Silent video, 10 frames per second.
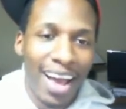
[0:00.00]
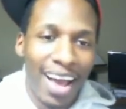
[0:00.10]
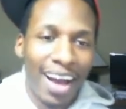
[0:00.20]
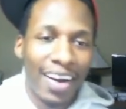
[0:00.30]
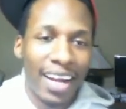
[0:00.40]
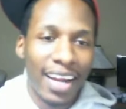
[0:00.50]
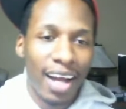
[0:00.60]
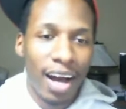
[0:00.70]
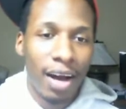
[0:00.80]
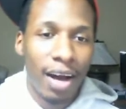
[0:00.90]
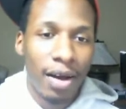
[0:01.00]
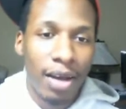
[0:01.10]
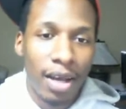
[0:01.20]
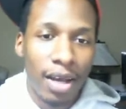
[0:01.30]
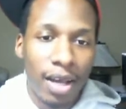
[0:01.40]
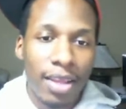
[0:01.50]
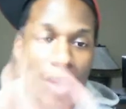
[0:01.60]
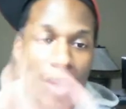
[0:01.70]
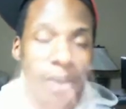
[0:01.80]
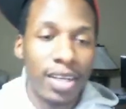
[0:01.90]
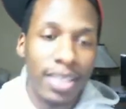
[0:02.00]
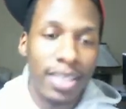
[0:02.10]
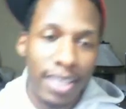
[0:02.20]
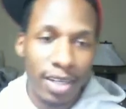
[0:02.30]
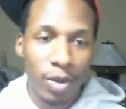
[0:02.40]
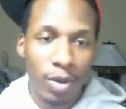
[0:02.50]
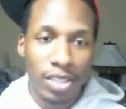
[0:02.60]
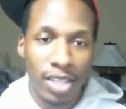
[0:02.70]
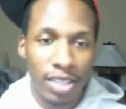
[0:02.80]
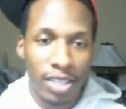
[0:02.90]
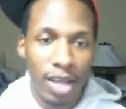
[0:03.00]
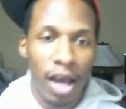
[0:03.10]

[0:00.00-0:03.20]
Alright, oh, he did send in a question next.